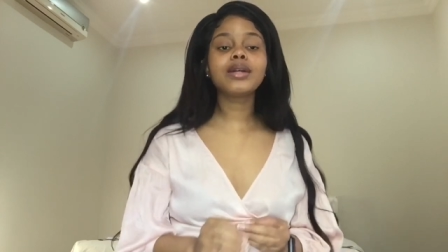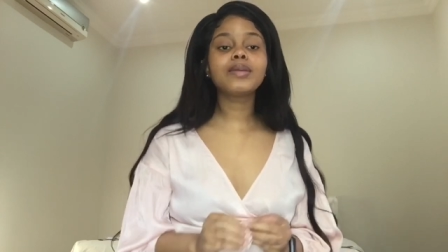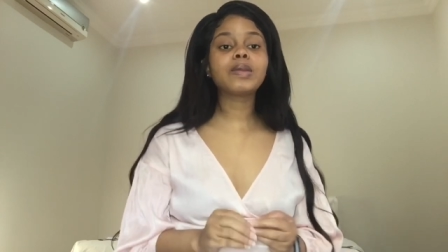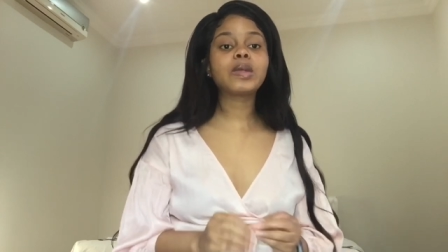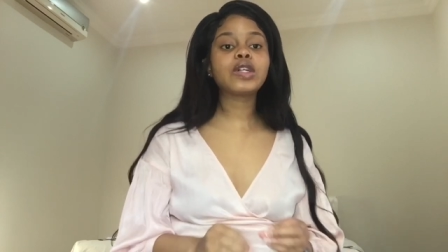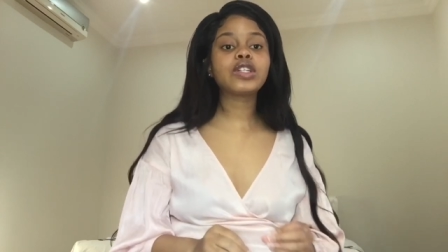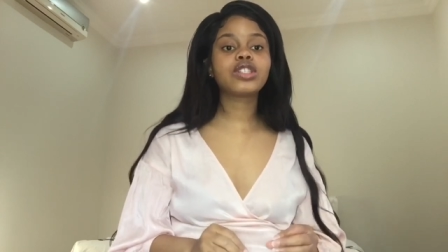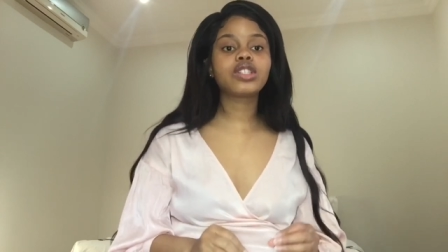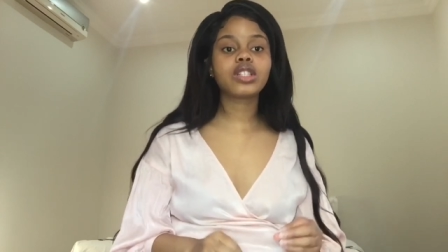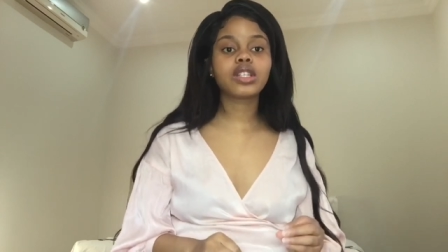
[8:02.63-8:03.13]

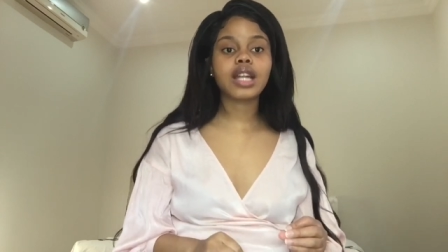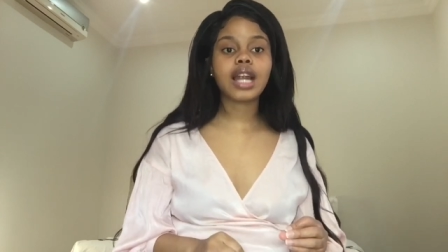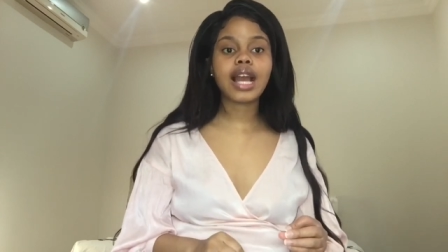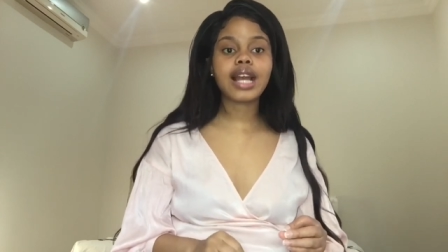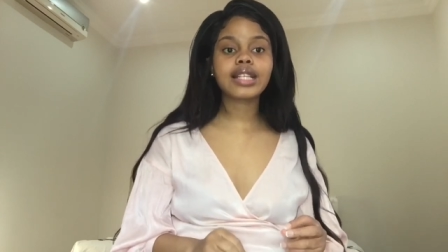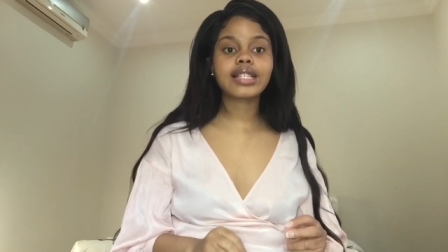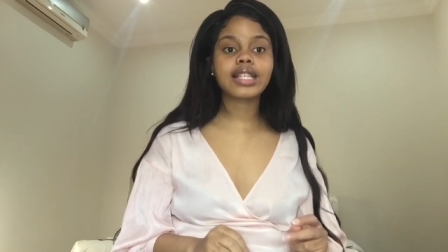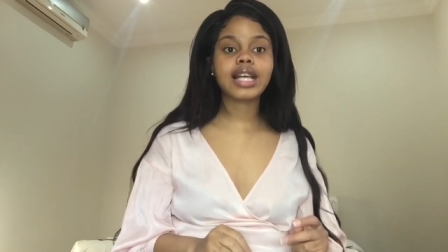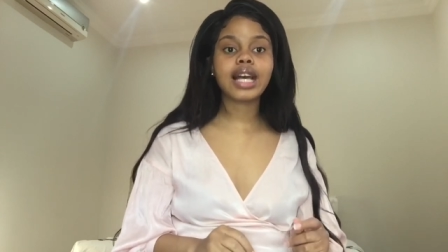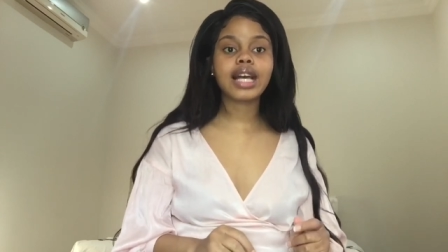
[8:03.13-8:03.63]

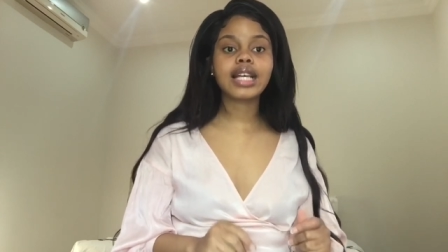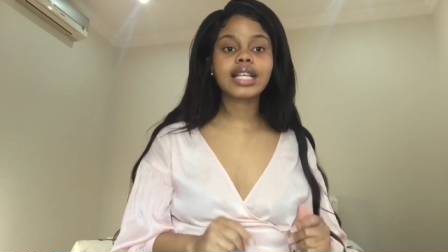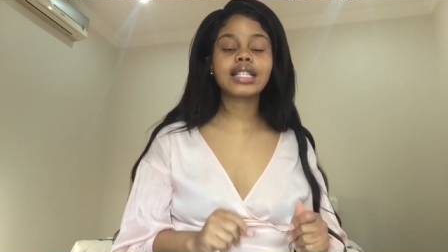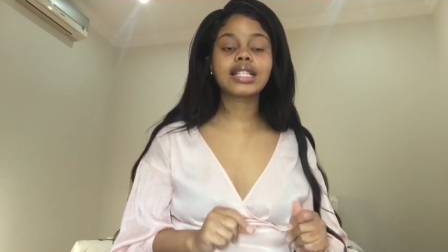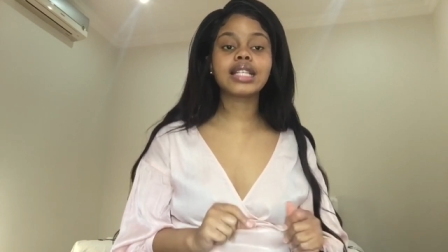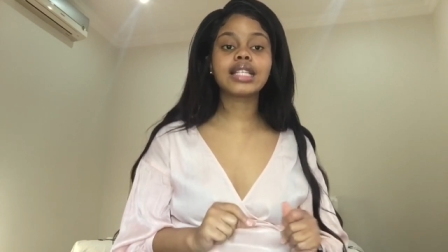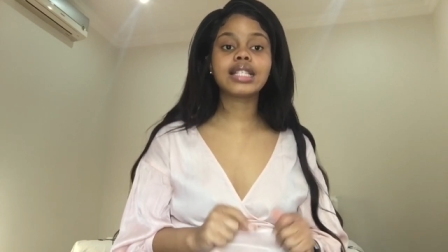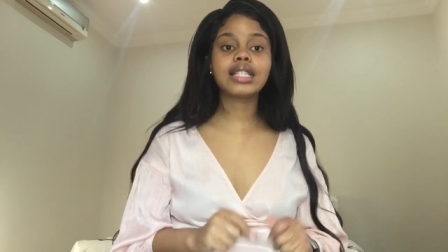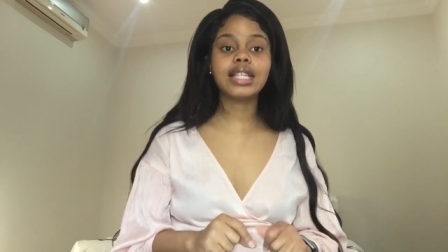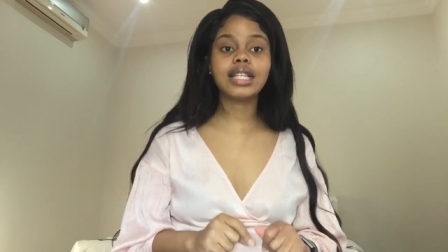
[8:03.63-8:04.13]
moisturizer is
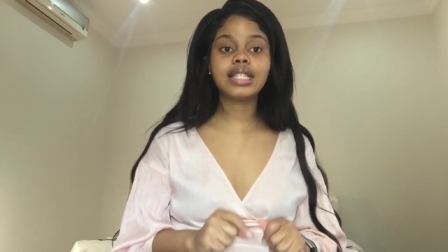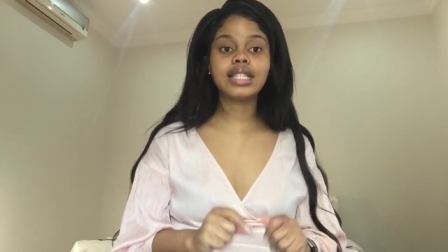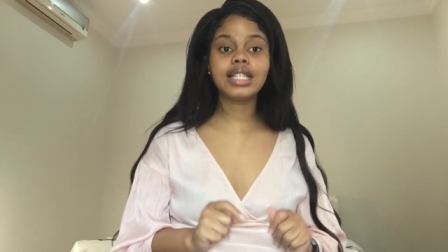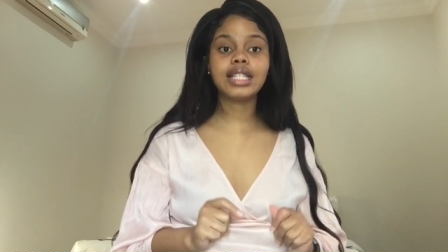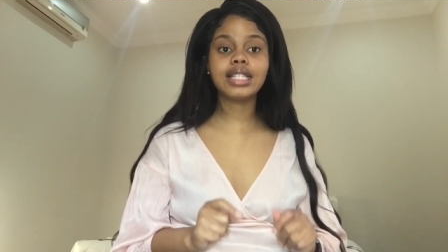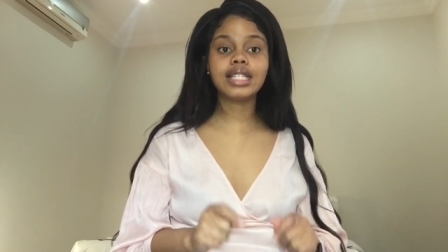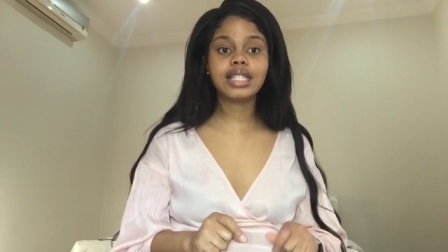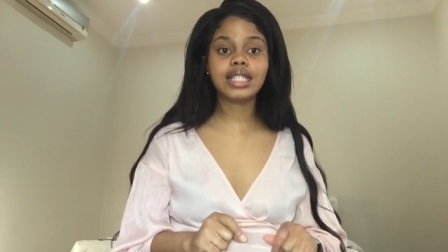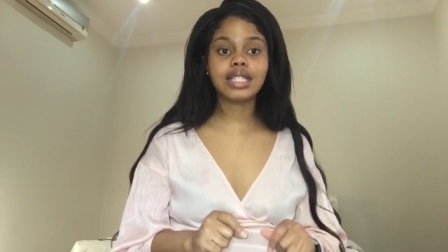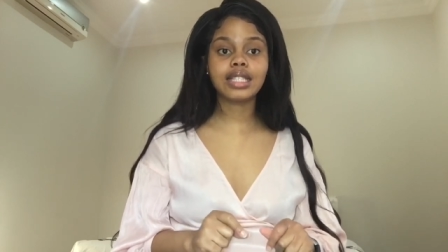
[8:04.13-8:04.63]
the City
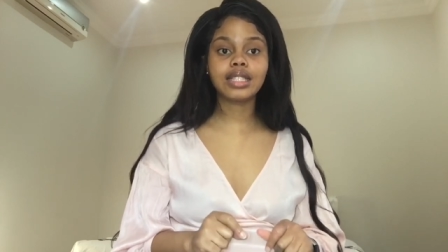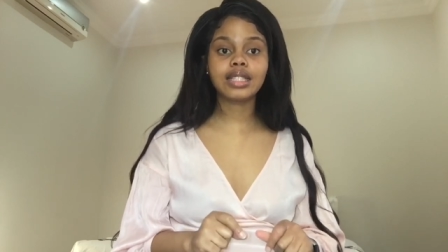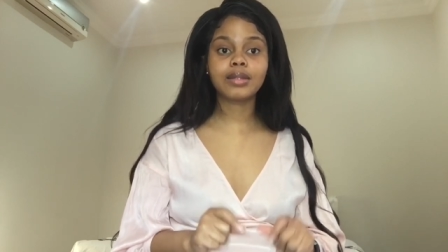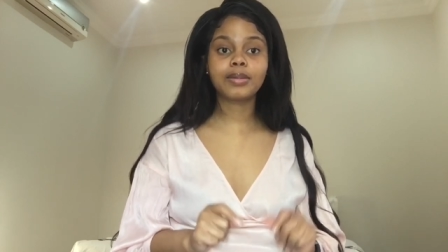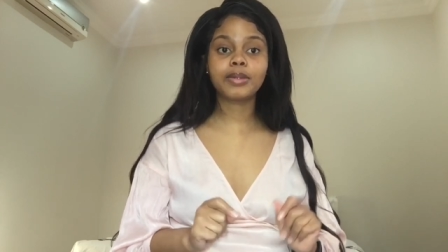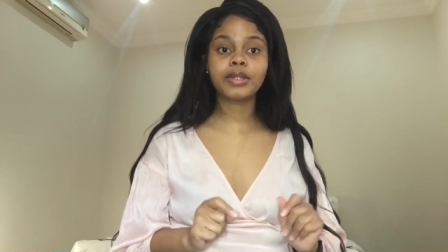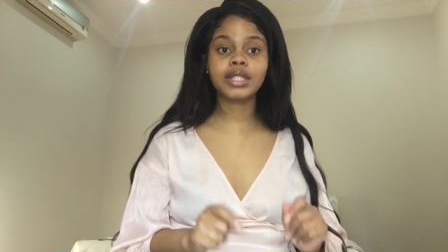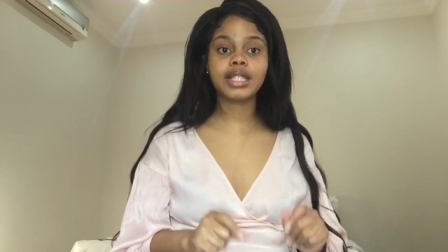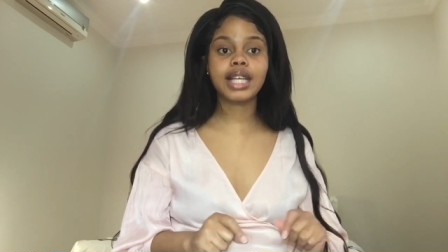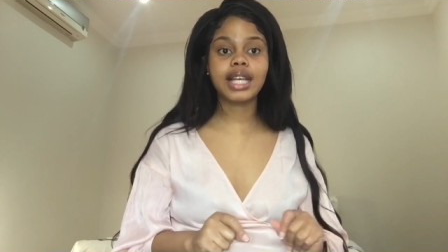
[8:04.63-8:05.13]
Shield
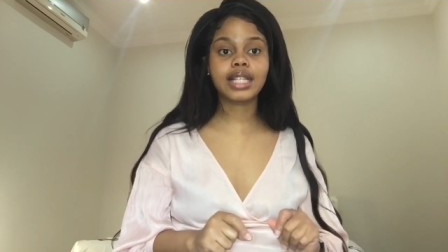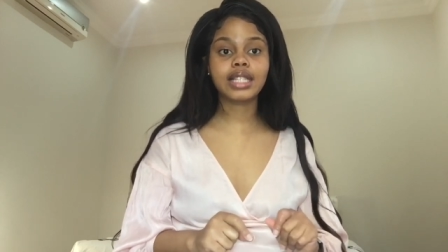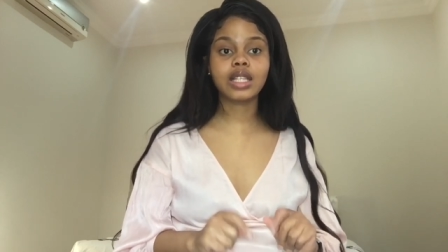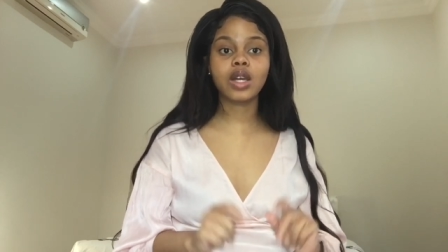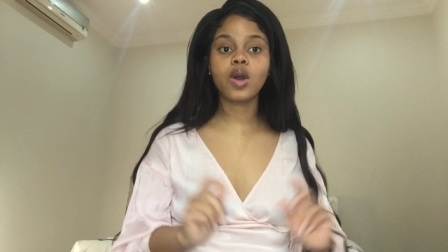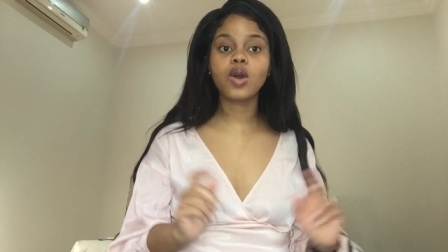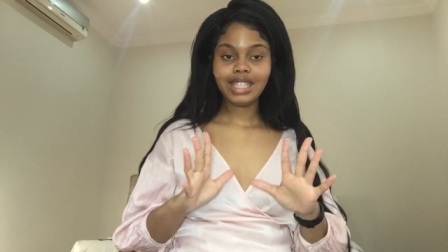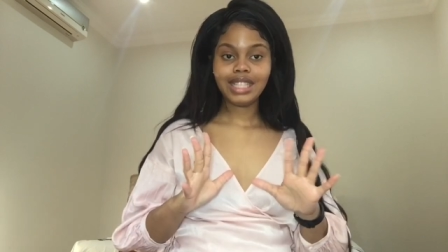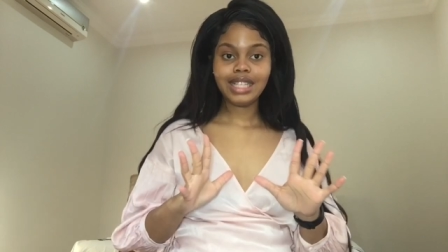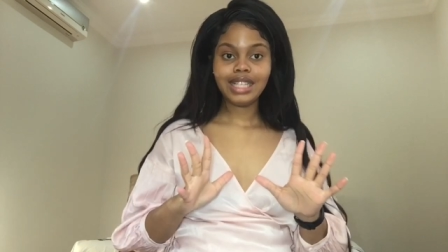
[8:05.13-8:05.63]

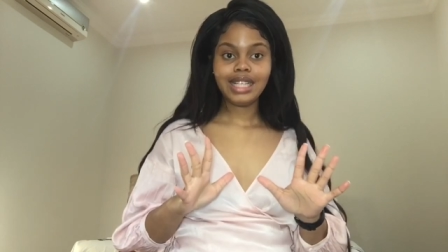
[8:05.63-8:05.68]
Protector.